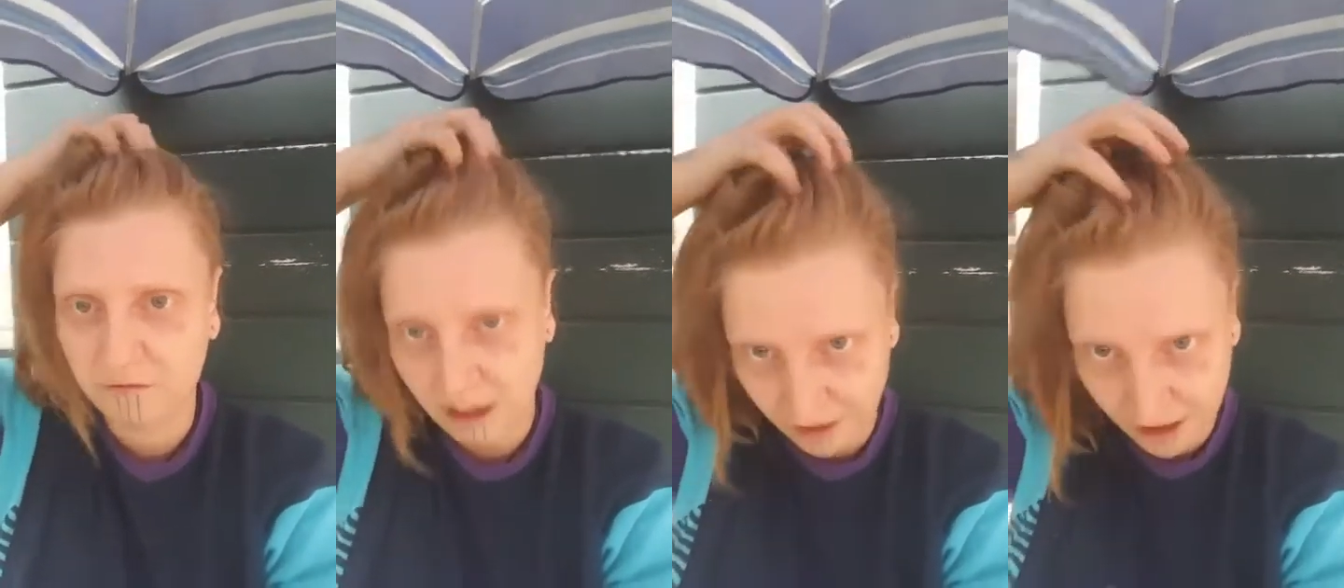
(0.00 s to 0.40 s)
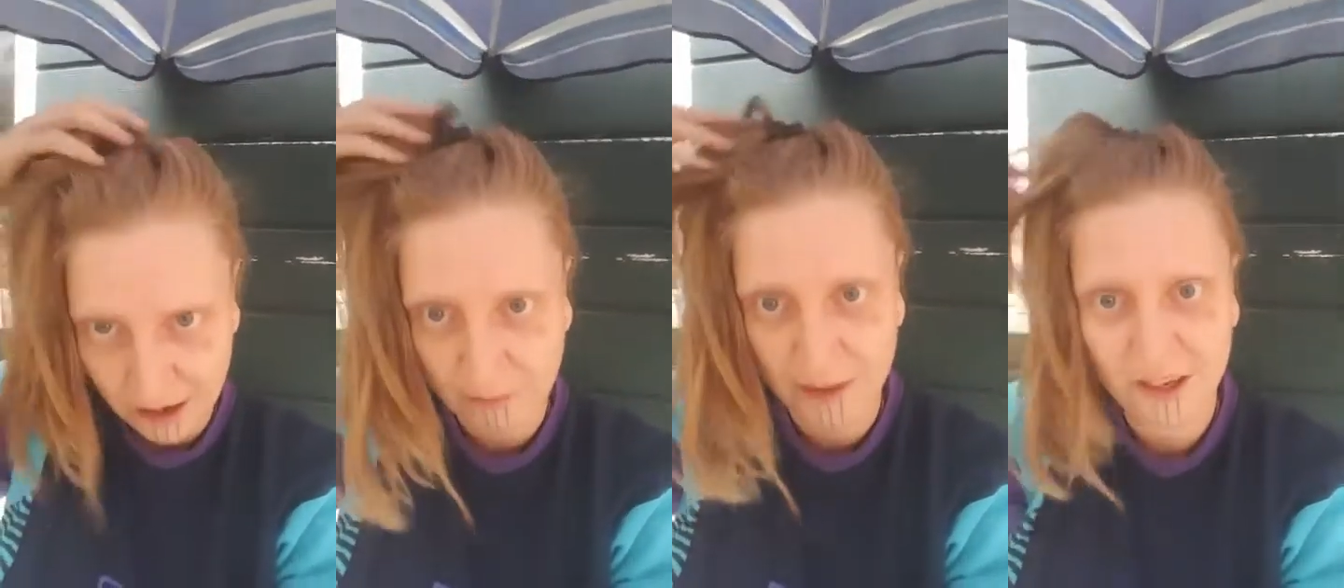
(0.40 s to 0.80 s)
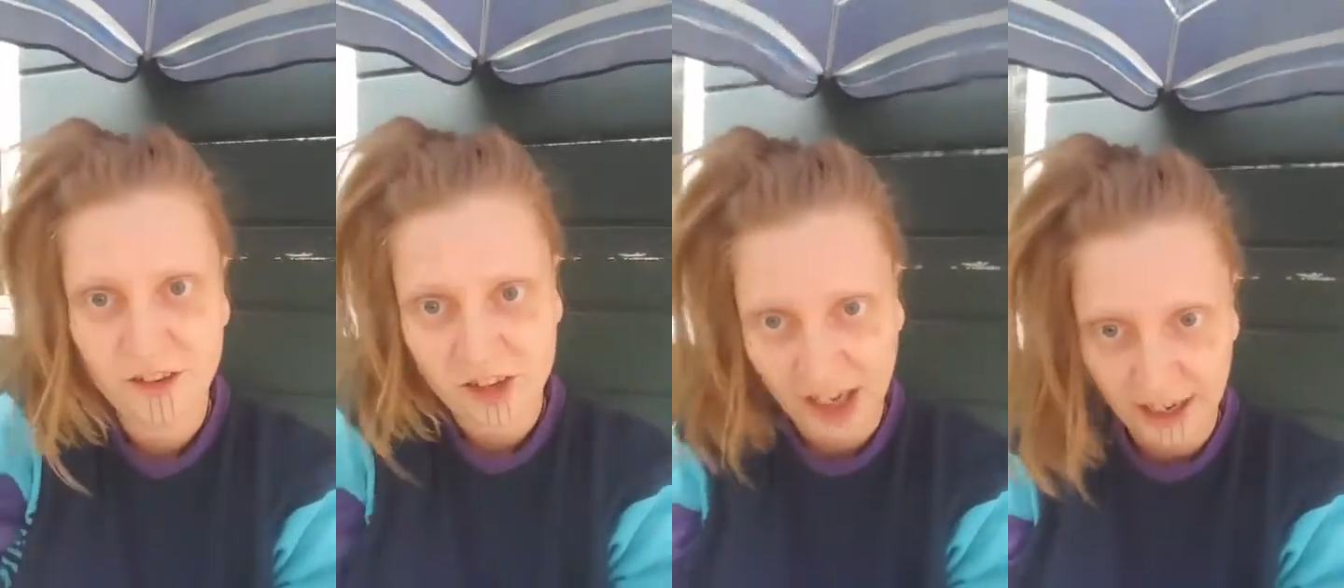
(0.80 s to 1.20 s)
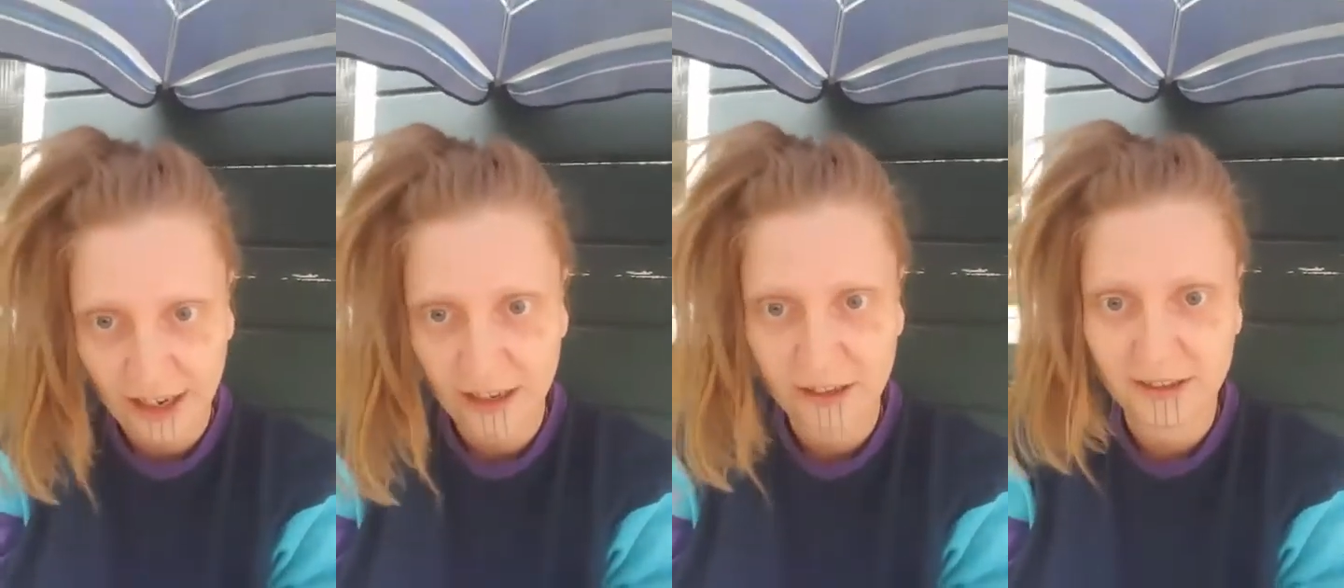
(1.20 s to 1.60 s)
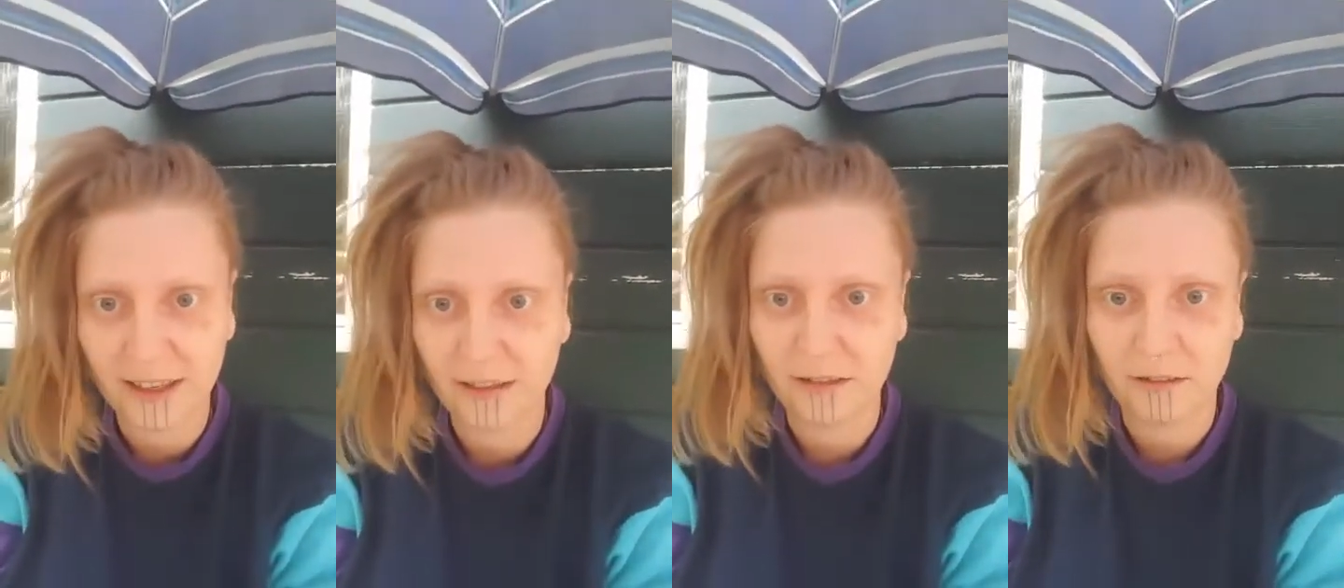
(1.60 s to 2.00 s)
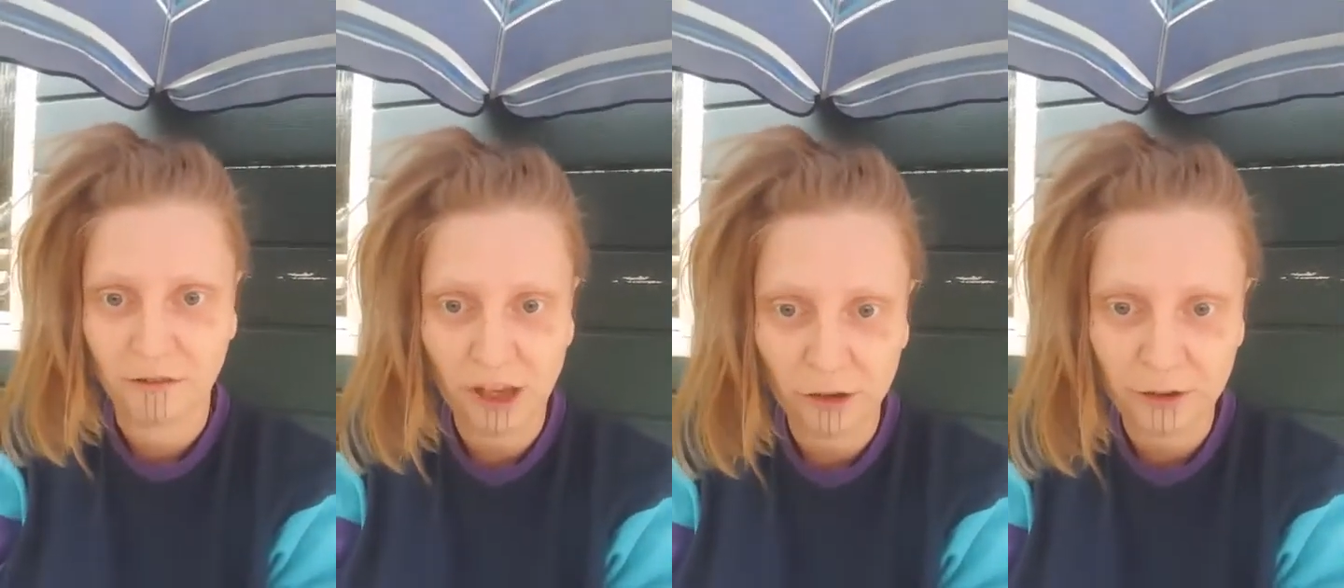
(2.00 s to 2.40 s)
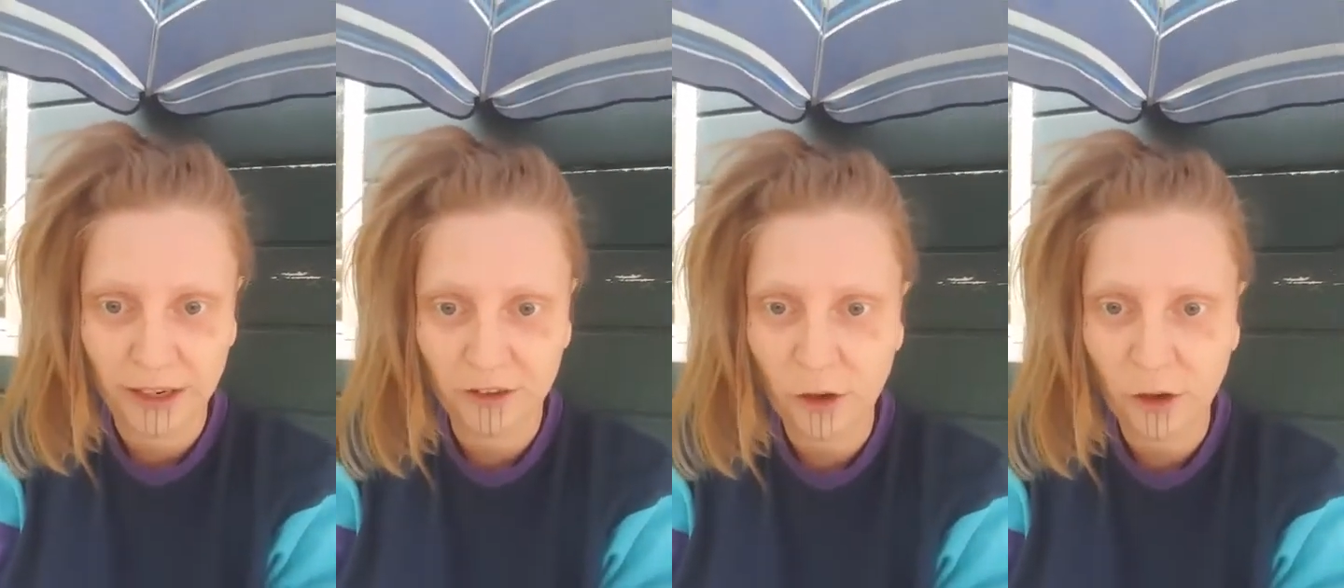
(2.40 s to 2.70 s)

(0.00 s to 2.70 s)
out I'm an angelic, it's like Valkyrie,